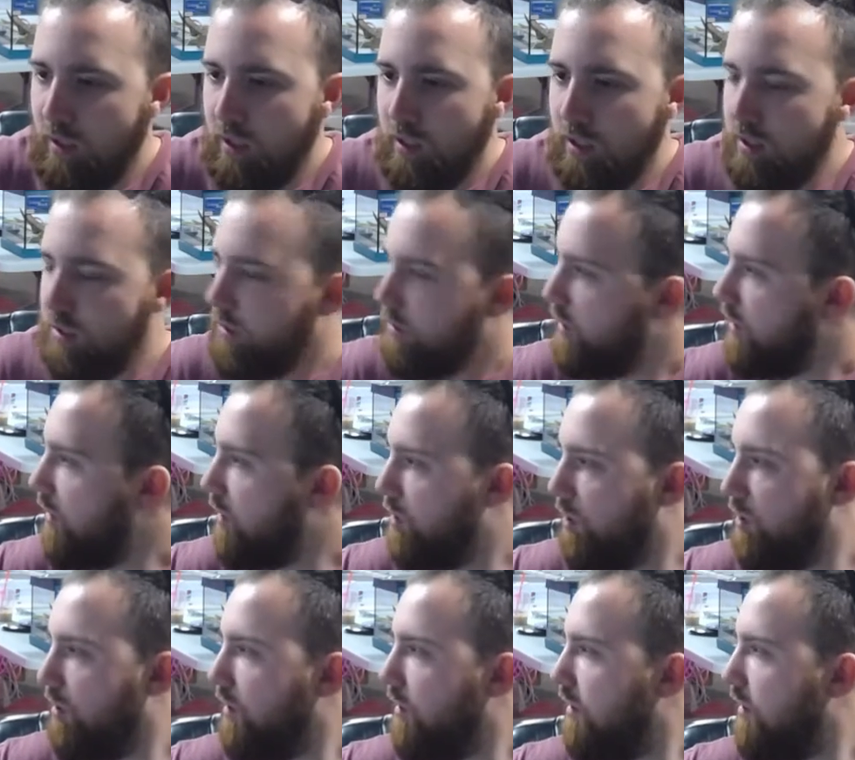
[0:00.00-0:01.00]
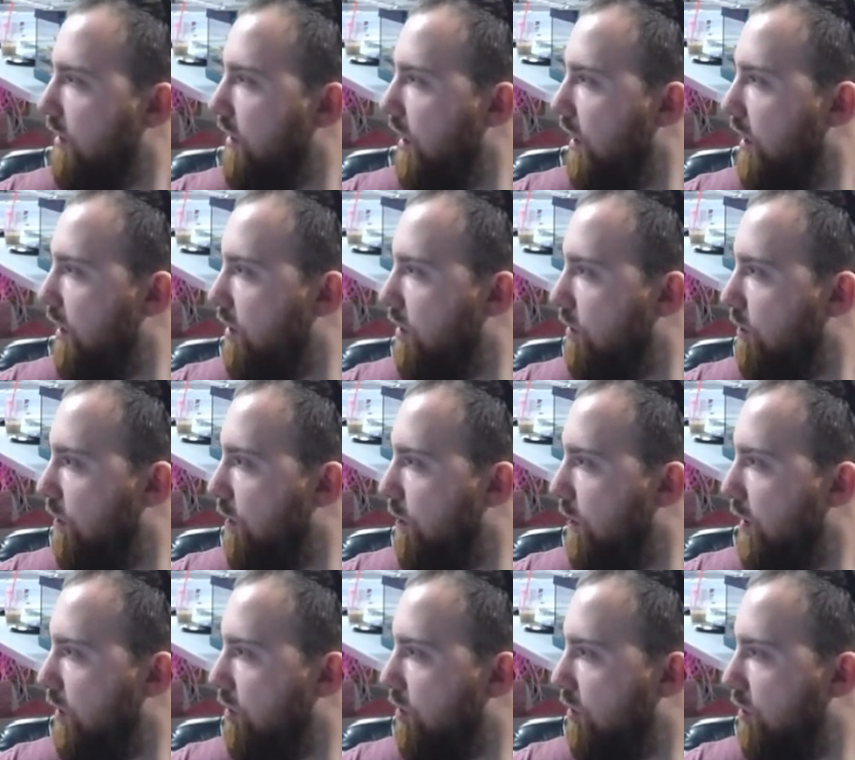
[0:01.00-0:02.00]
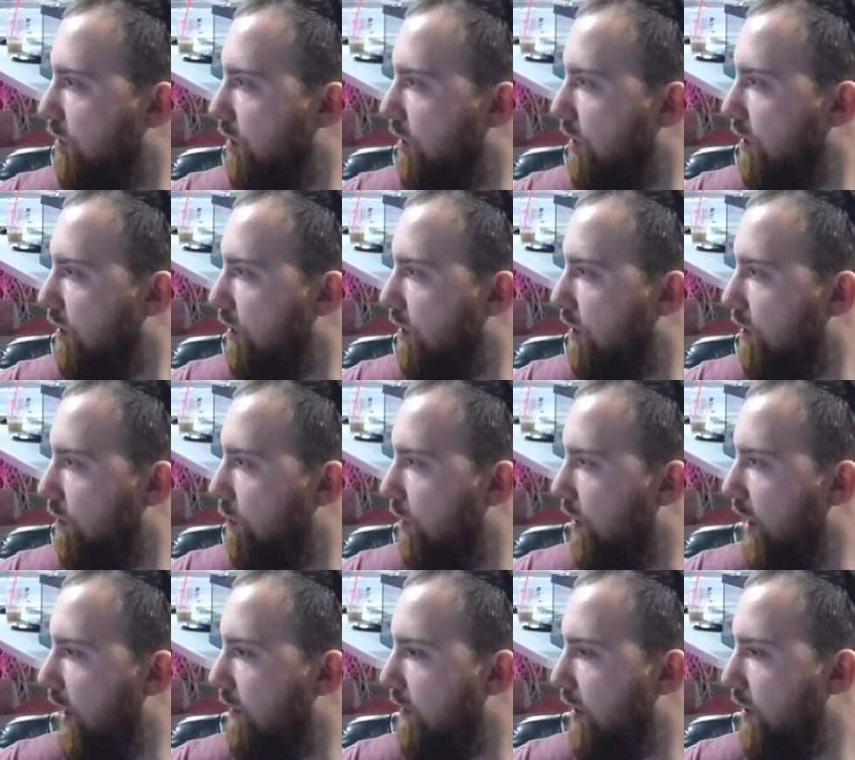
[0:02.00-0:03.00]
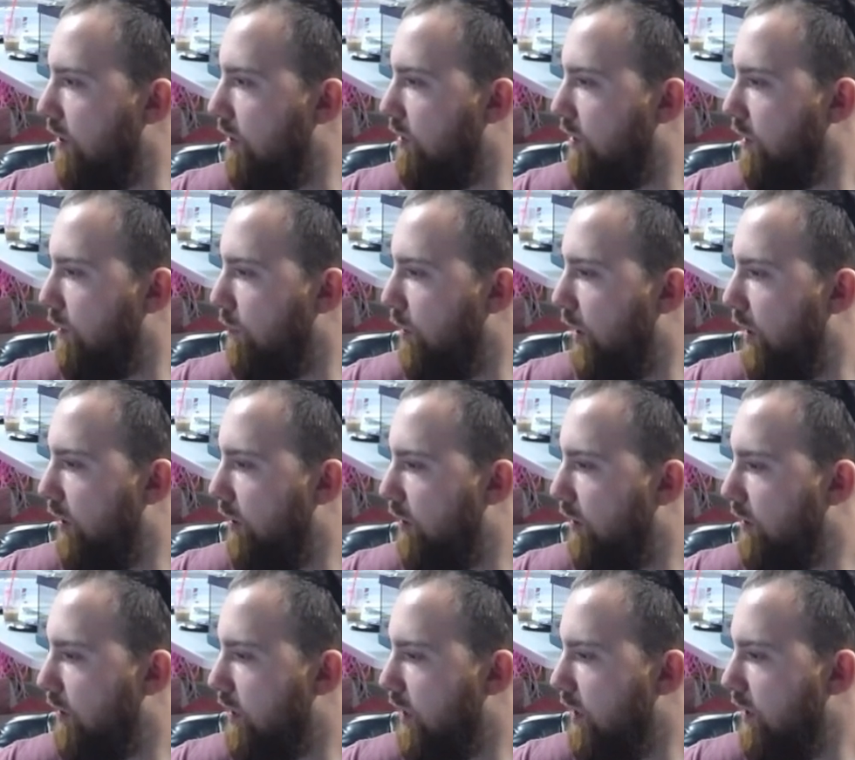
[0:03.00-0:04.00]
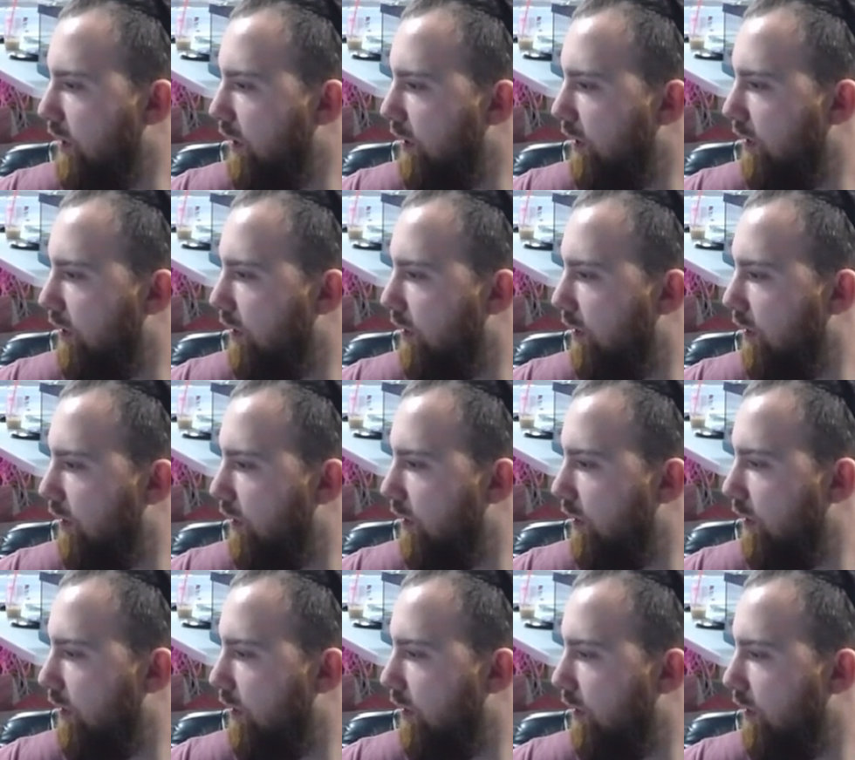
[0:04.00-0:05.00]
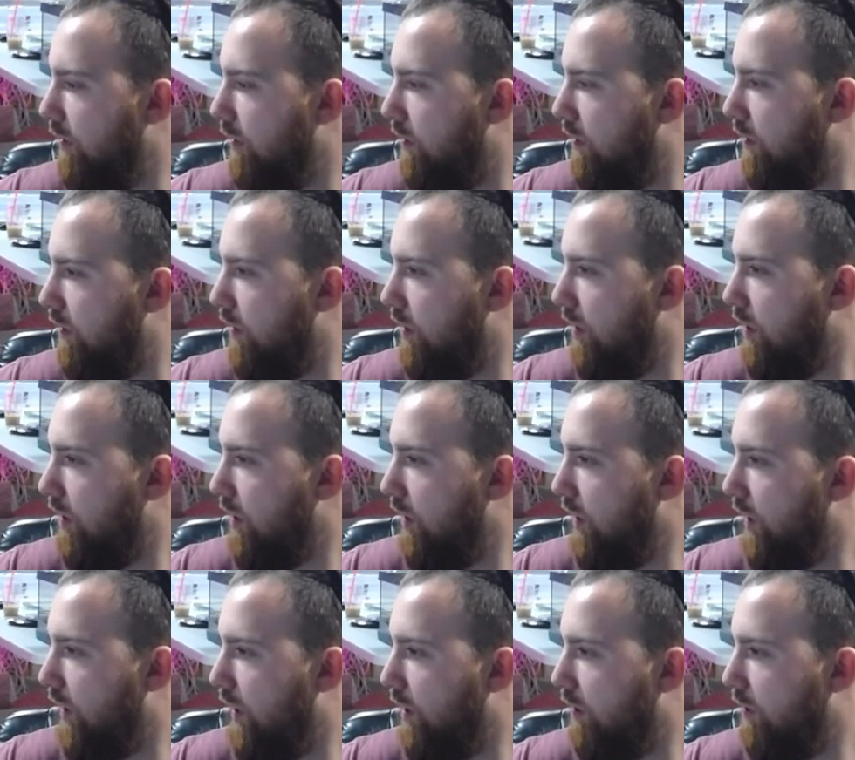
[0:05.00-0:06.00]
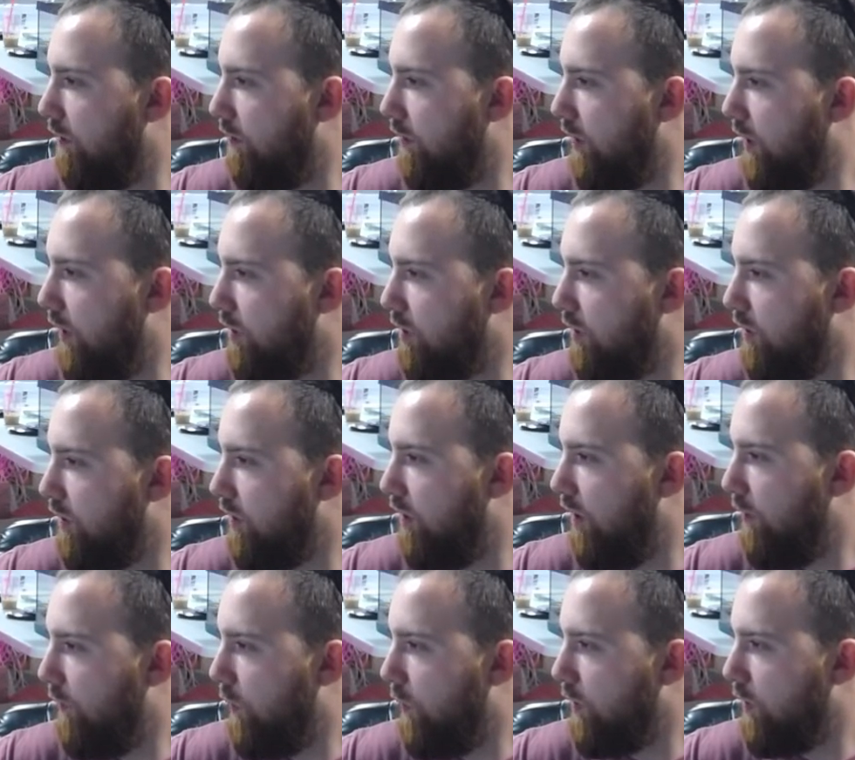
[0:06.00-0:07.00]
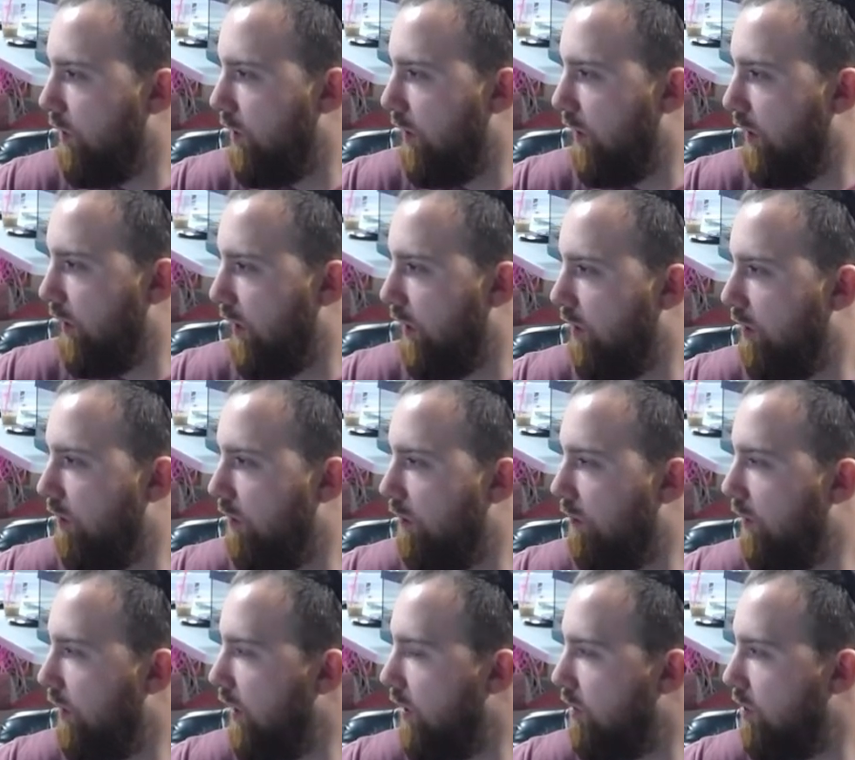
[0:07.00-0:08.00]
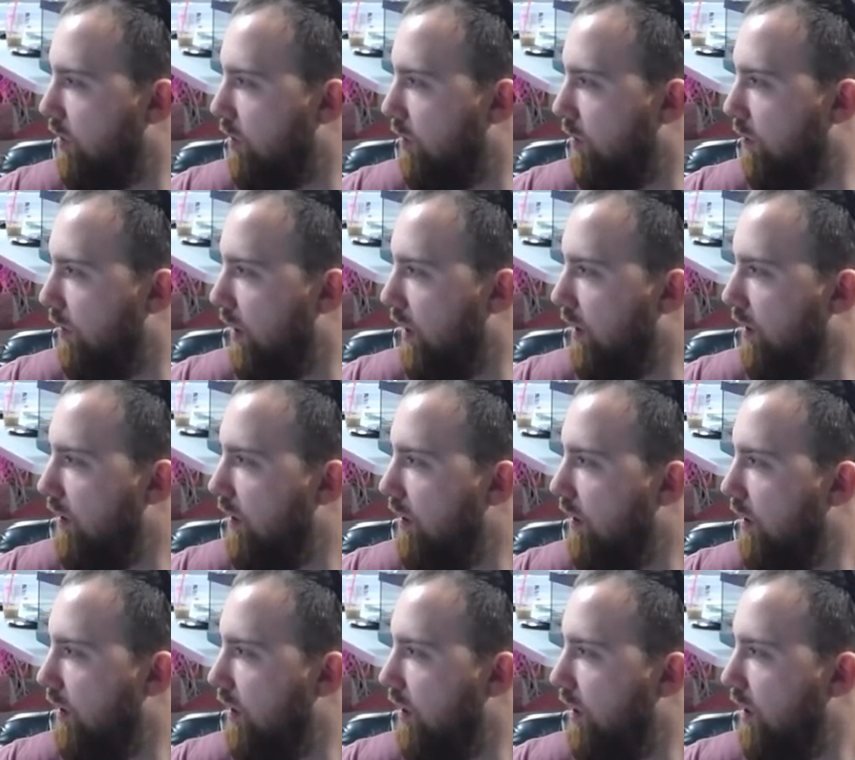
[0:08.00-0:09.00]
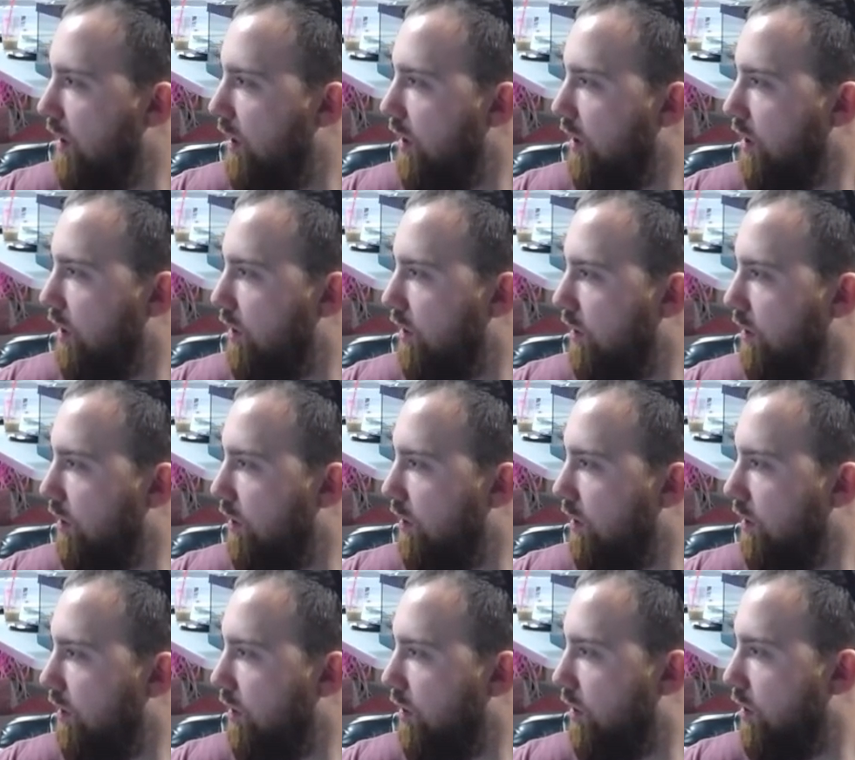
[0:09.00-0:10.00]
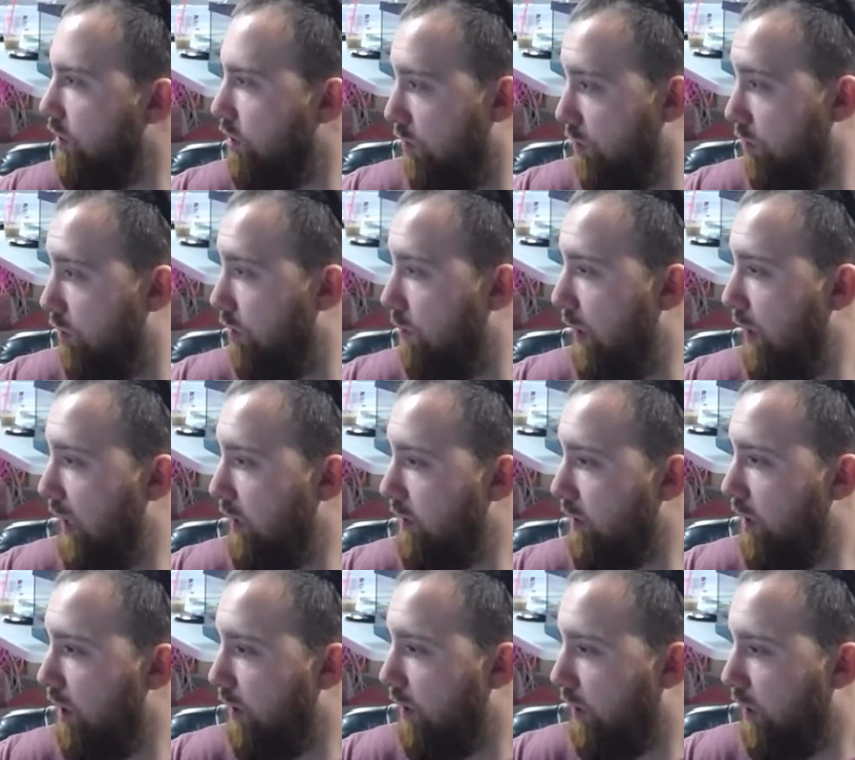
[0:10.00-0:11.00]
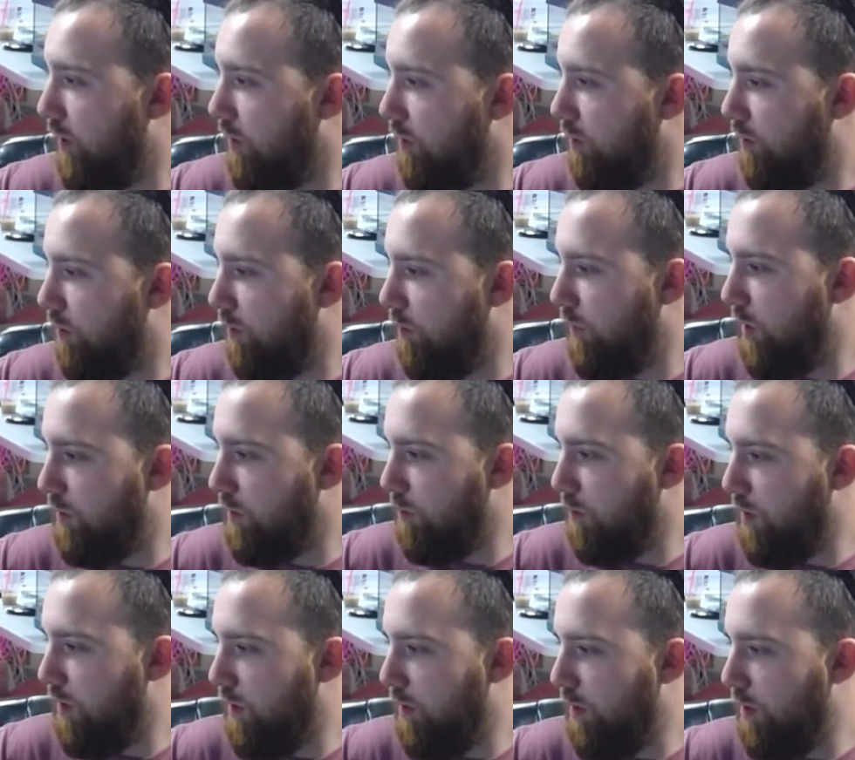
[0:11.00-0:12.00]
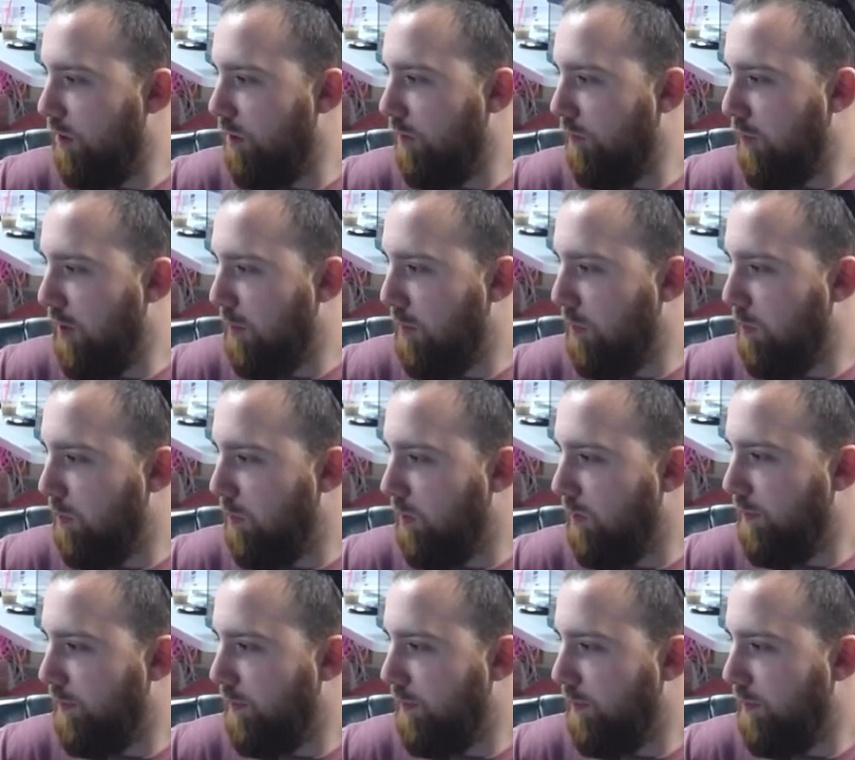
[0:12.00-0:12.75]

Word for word: So let's just see. I just want to make sure we're live on YouTube, right? You could see. I didn't get a notification. You didn't get a notification. Of course, you didn't get a notification. You know why? because YouTube does suck, and YouTube doesn't want to notify people.